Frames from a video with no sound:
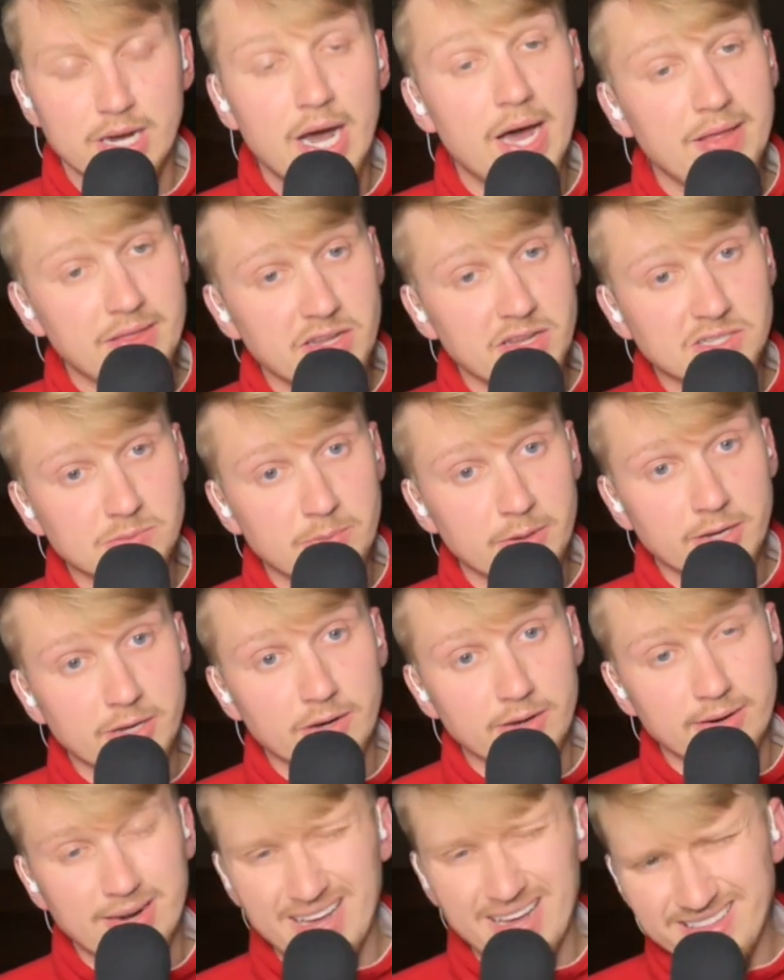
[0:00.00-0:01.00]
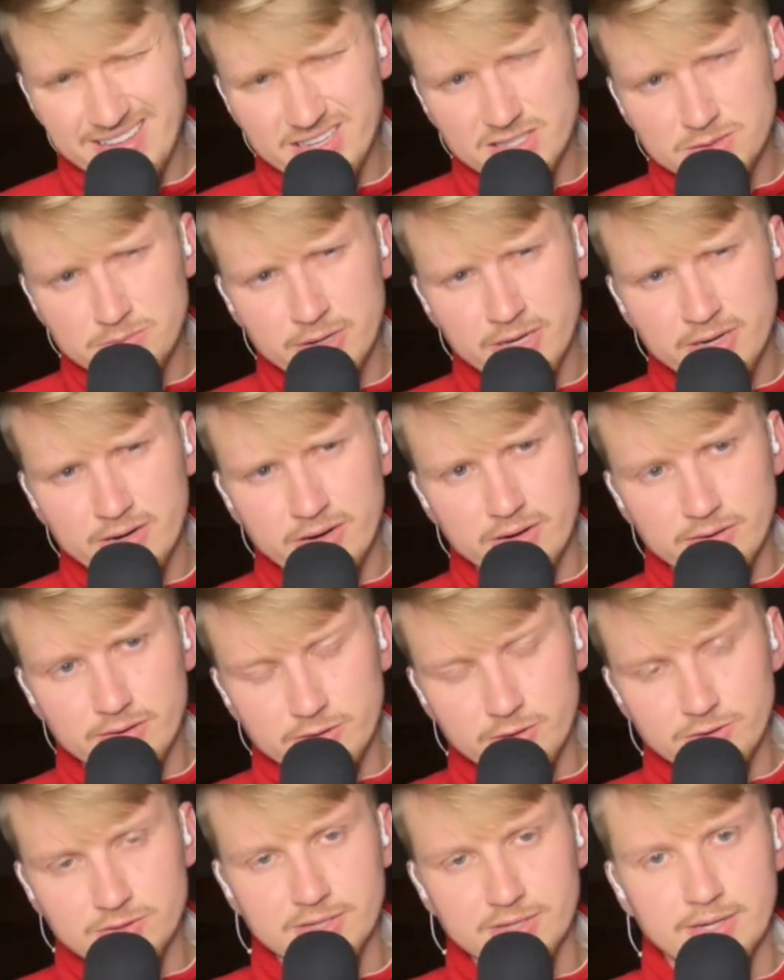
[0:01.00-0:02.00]
I think he's going to be good. I think he's going to be good.
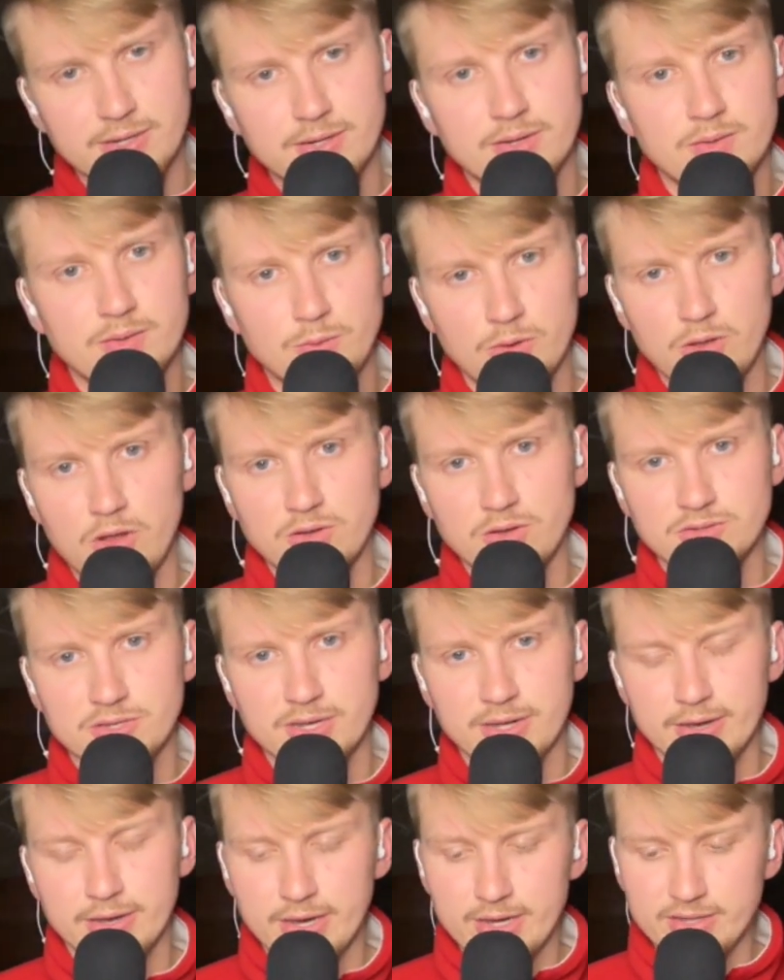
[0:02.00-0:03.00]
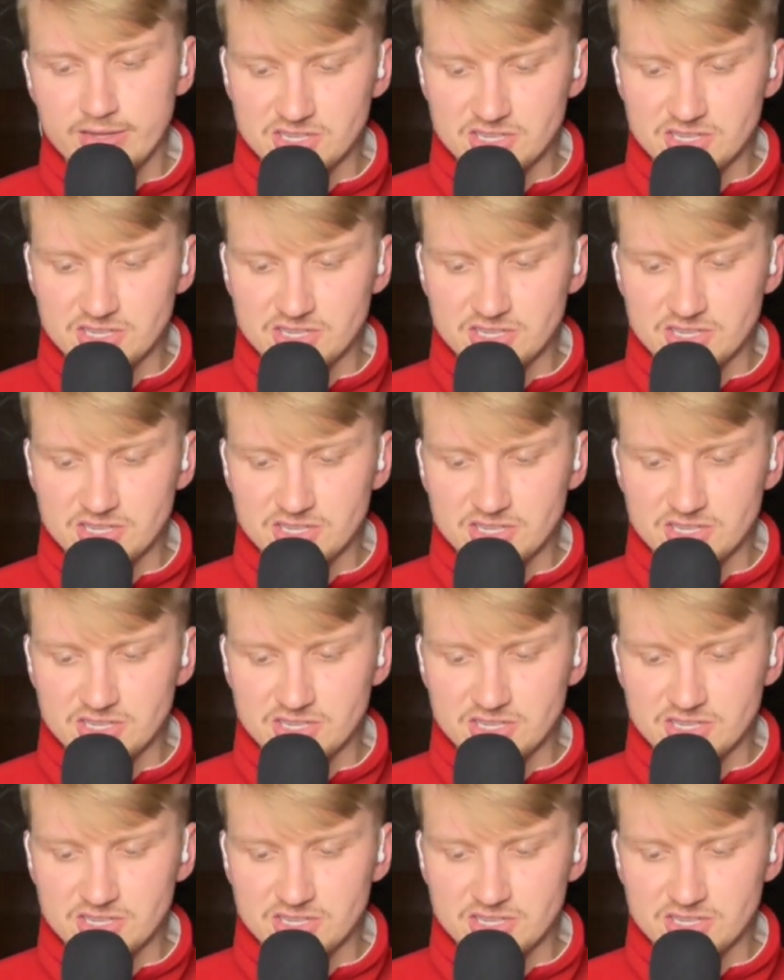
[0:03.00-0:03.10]
You'll see. We'll all see.